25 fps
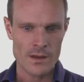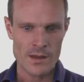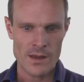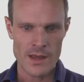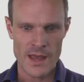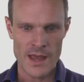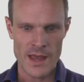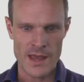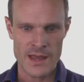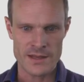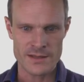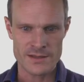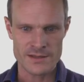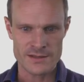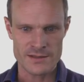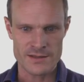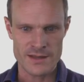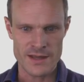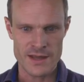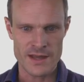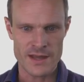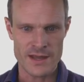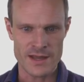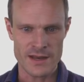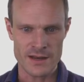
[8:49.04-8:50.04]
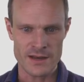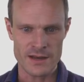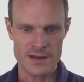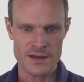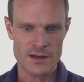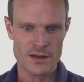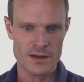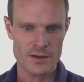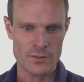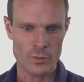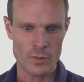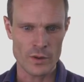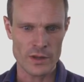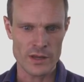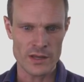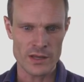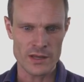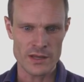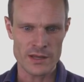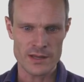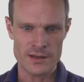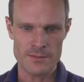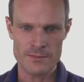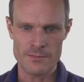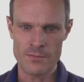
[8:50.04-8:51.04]
And then
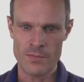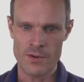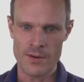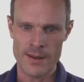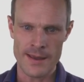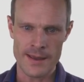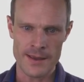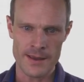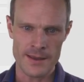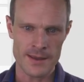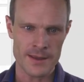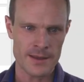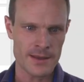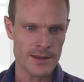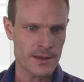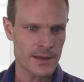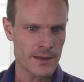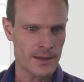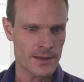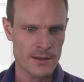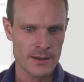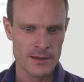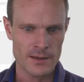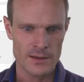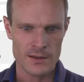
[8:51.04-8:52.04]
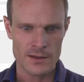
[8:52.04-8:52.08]
we may